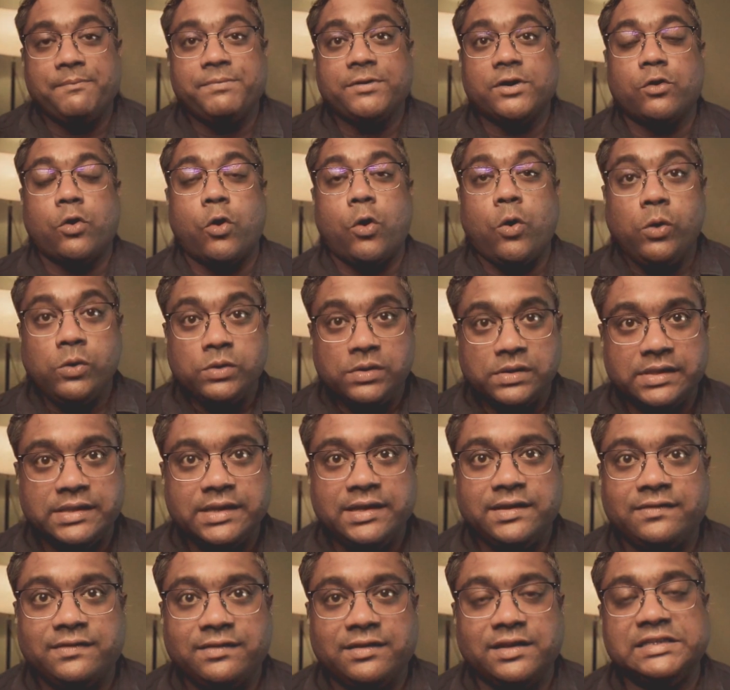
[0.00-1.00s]
After all
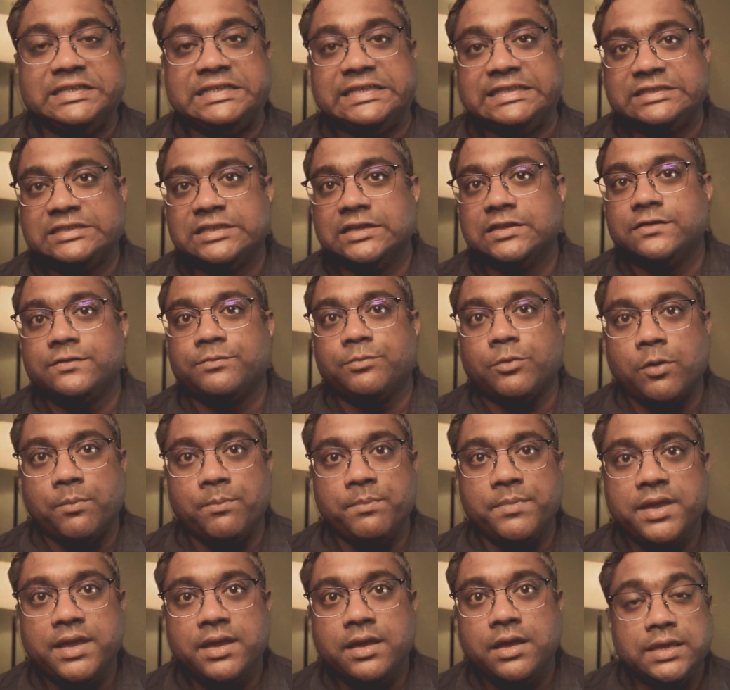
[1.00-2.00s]
these suggestions
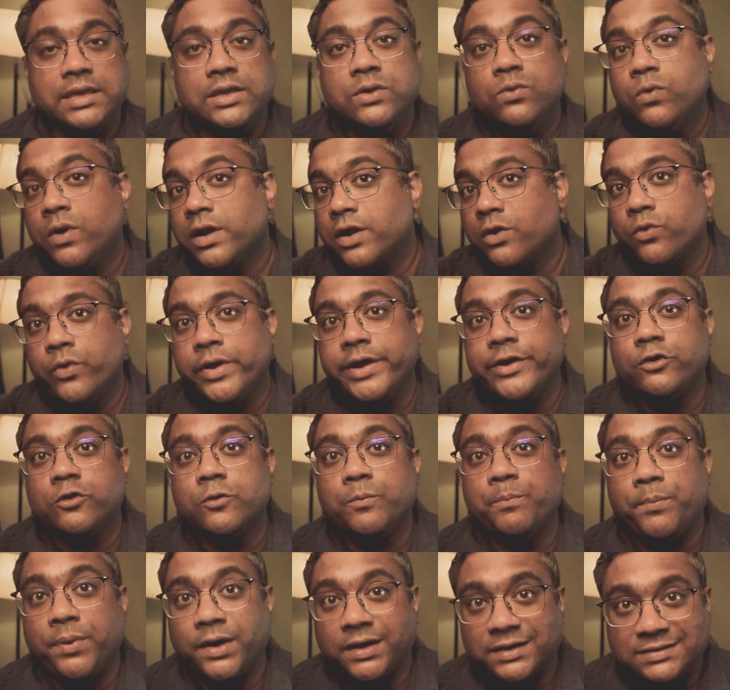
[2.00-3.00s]
from me, you are going
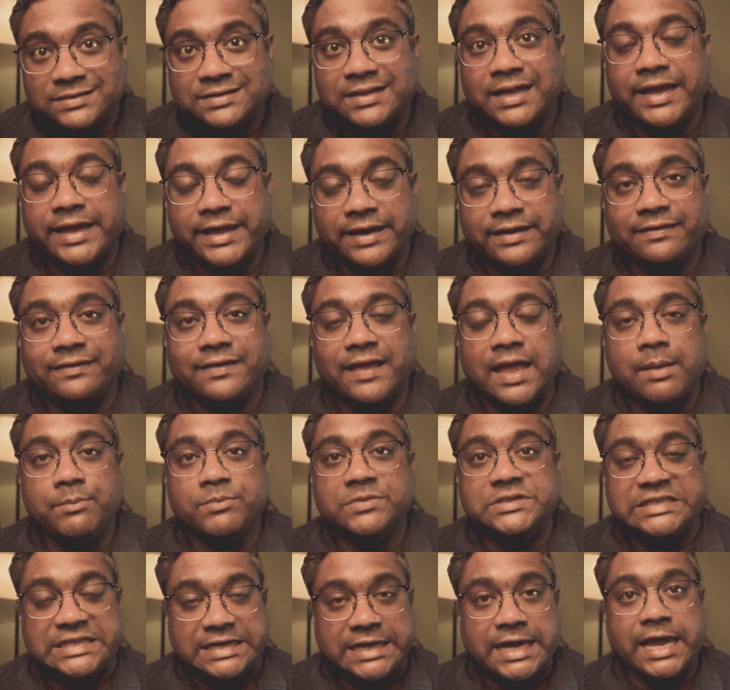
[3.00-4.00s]
to pass the
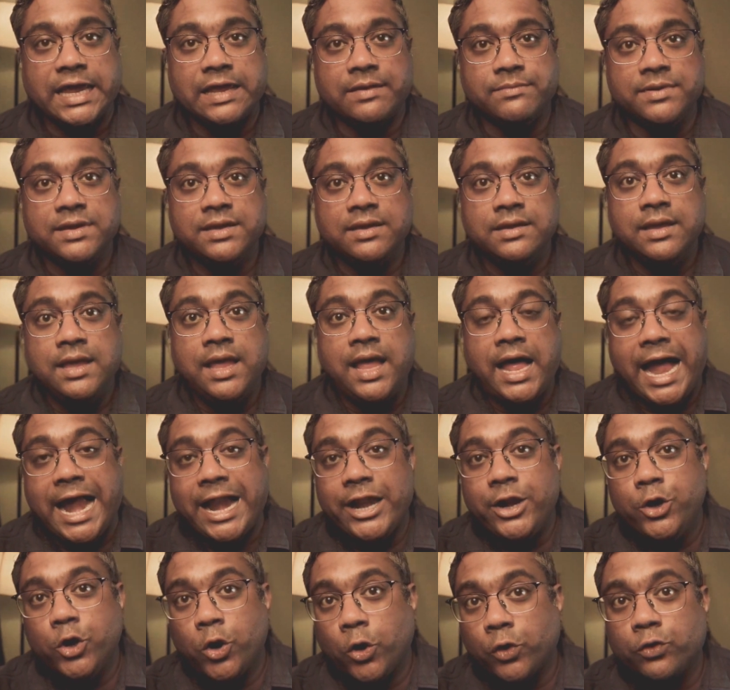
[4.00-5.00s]
exam JIB,
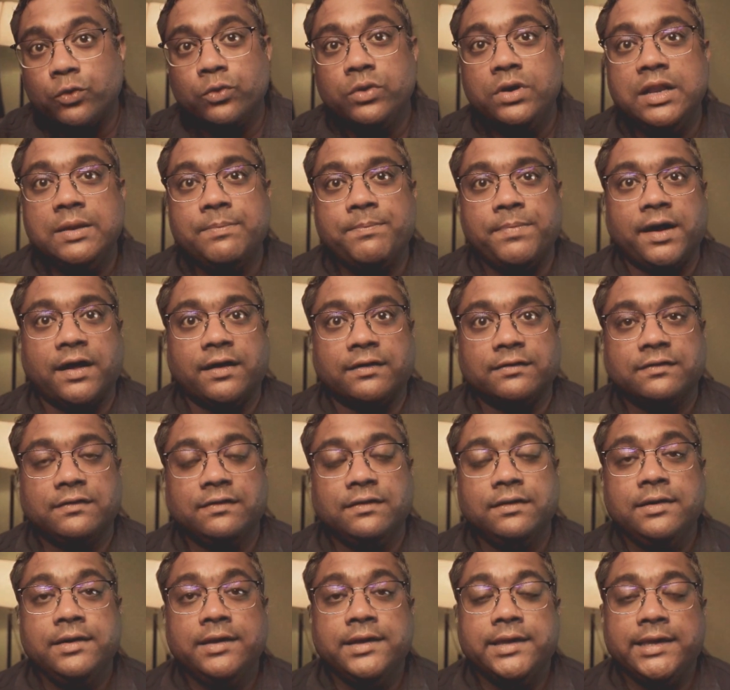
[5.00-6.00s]
and not only
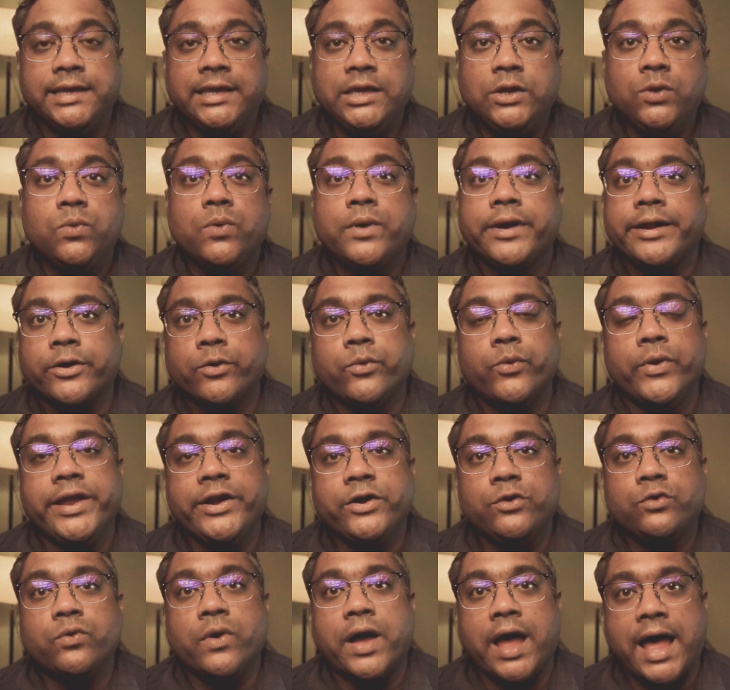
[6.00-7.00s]
pass, you are
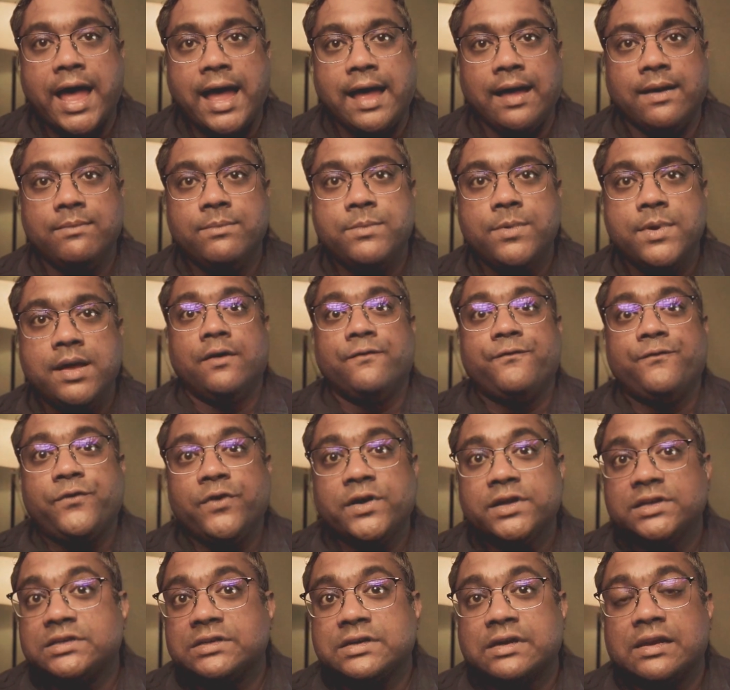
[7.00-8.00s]
going to have
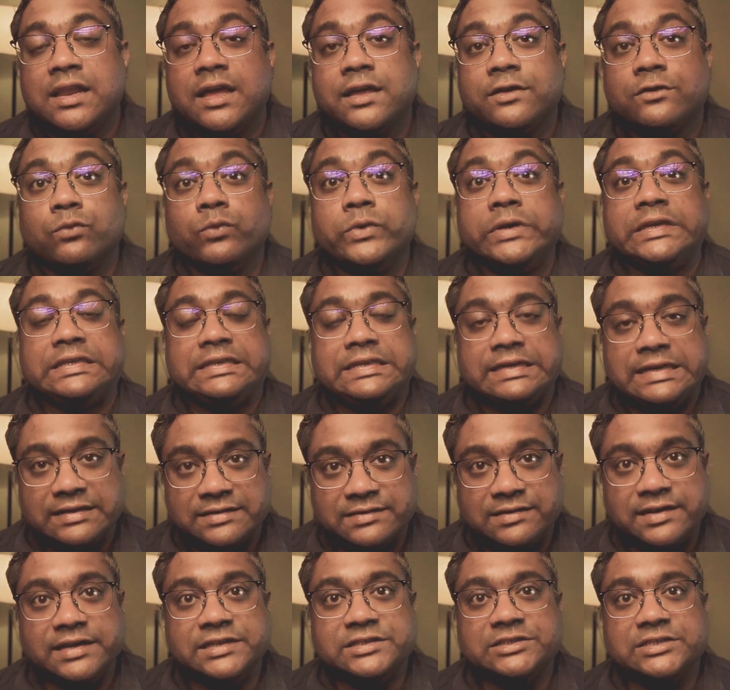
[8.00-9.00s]
first class with
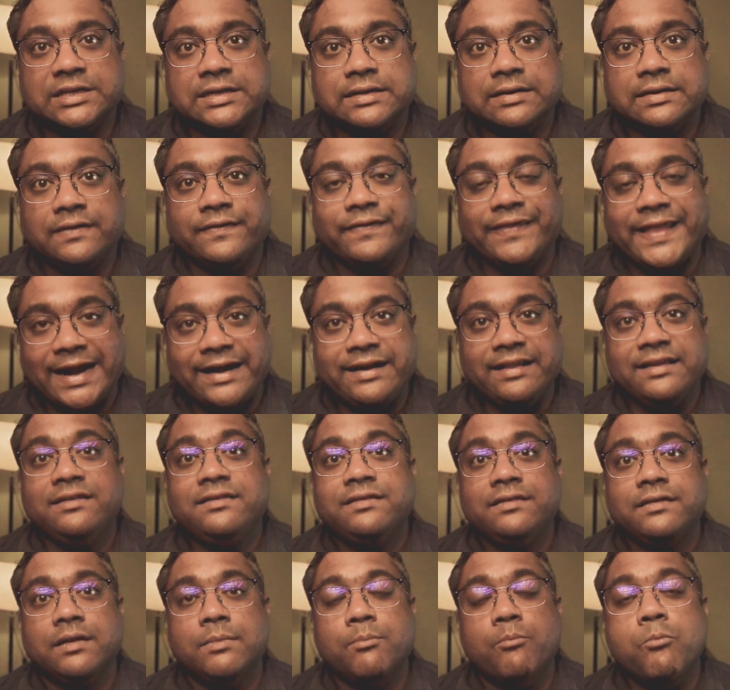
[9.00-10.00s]
distinction, that
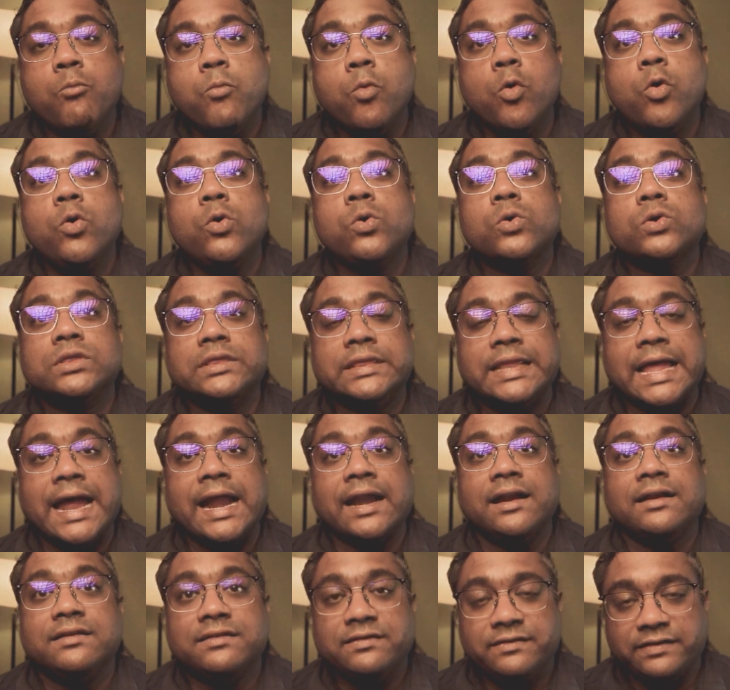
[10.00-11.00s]
is more
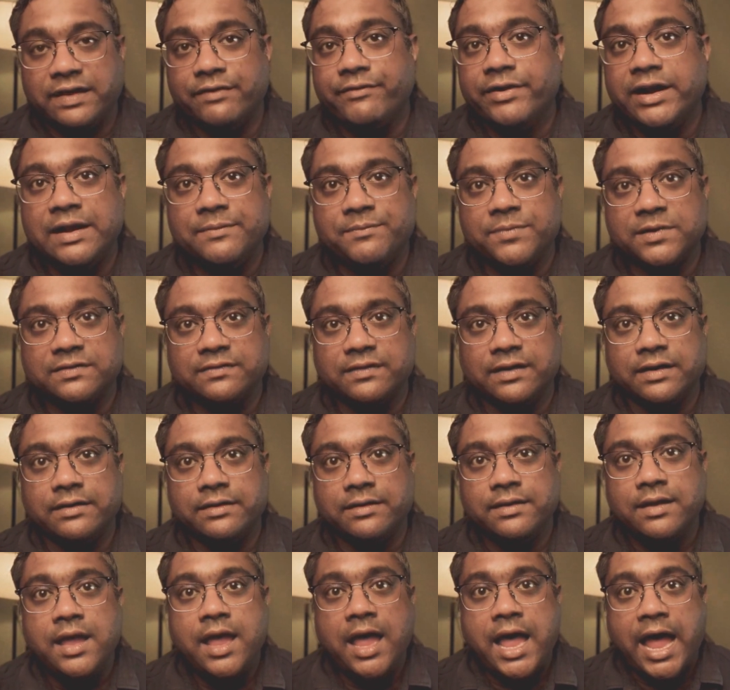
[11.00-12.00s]
than
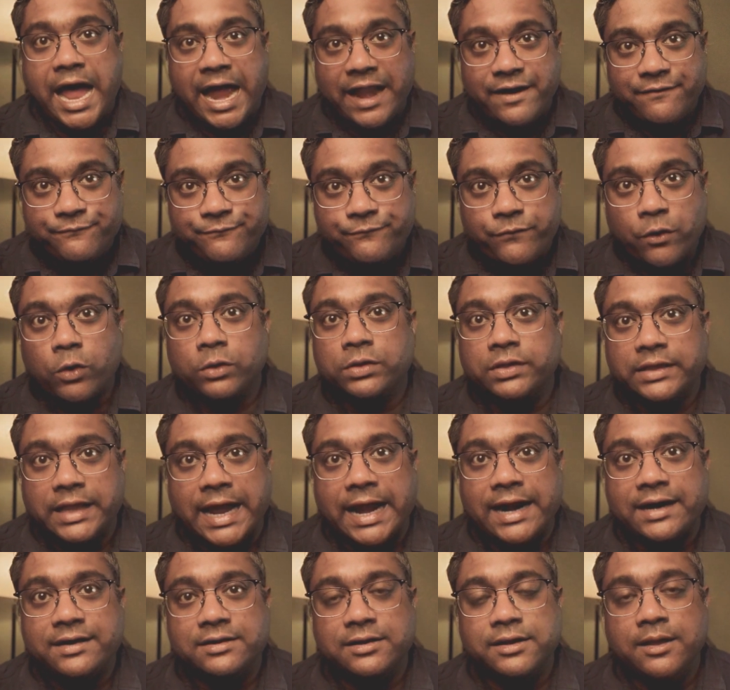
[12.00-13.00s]
70%. And for
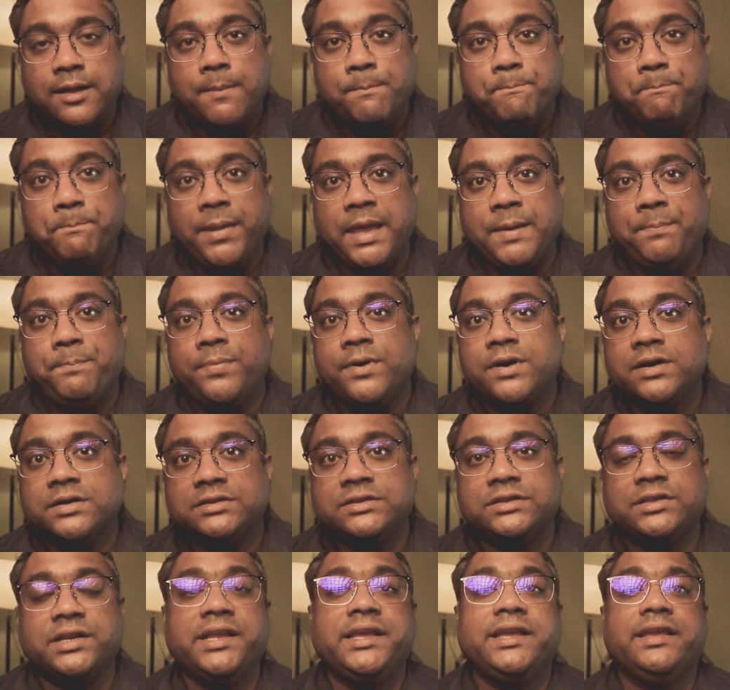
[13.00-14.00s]
that, paper
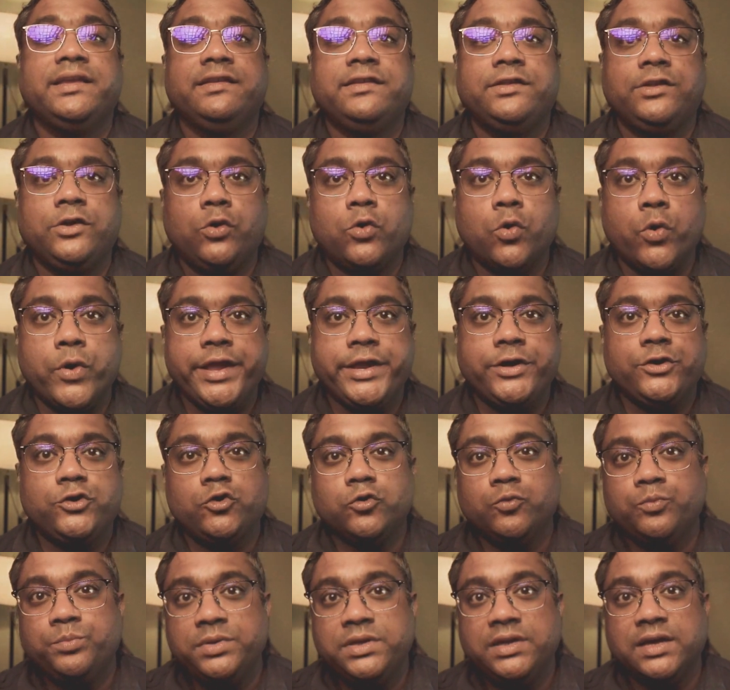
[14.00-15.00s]
3 is going
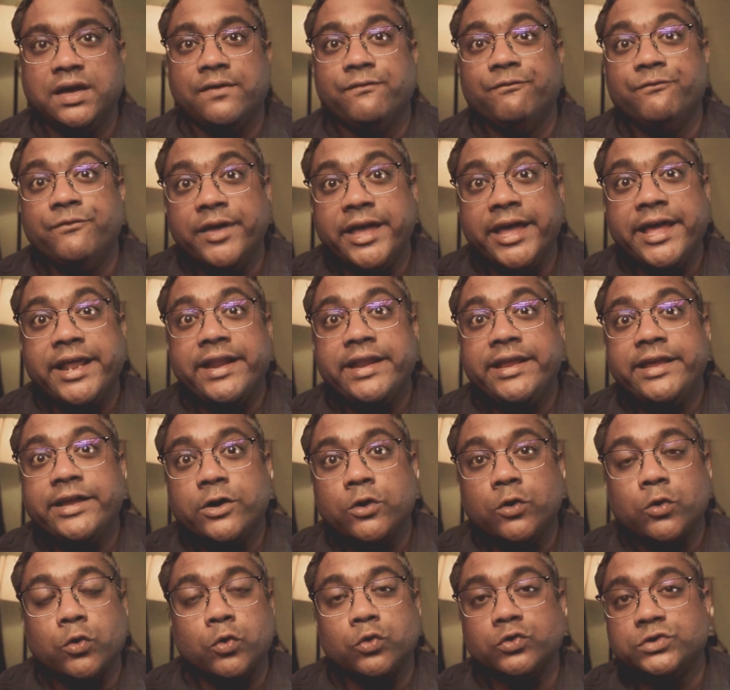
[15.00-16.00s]
to be a very
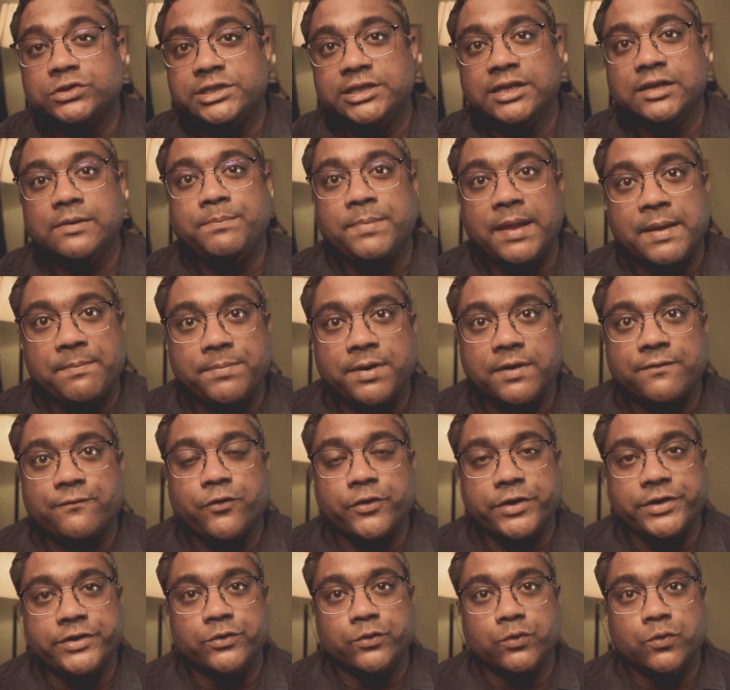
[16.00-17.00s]
crucial paper
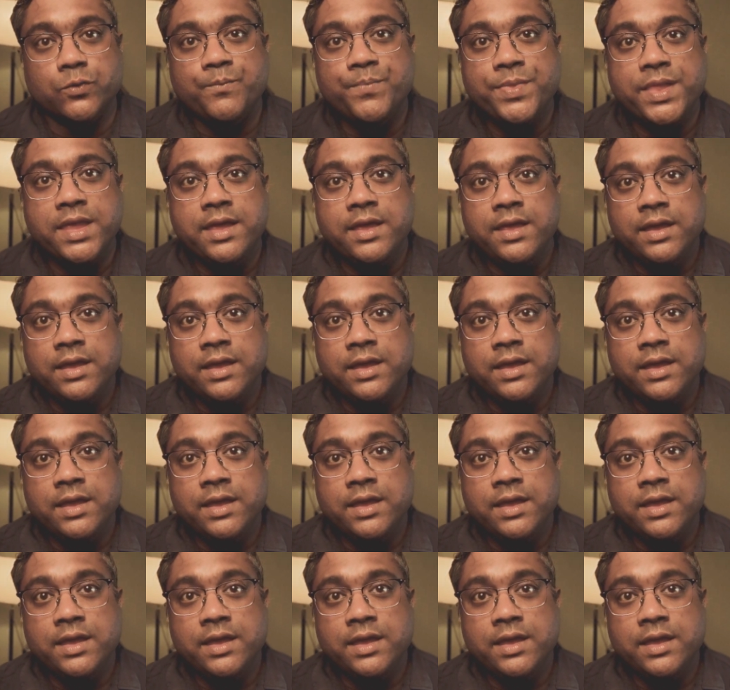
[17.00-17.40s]
for you.